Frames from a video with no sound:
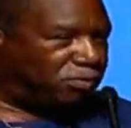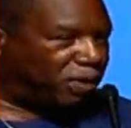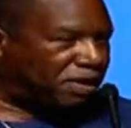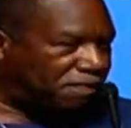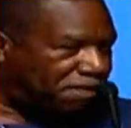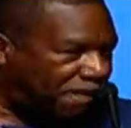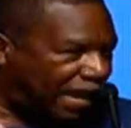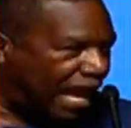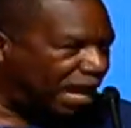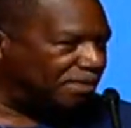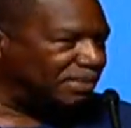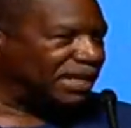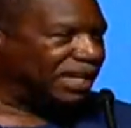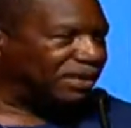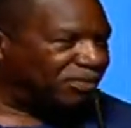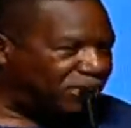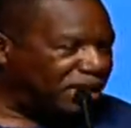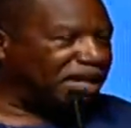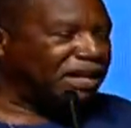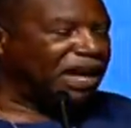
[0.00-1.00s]
we
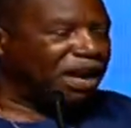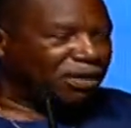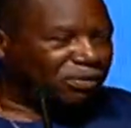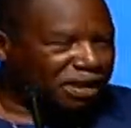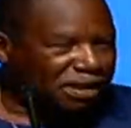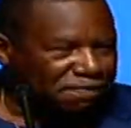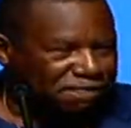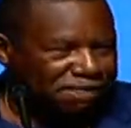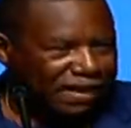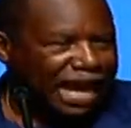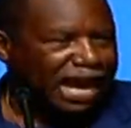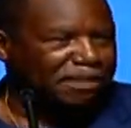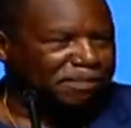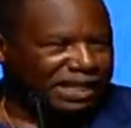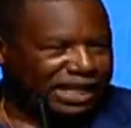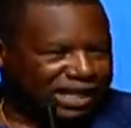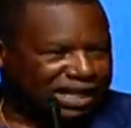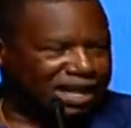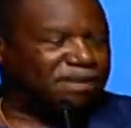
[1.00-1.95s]
family, we, we family.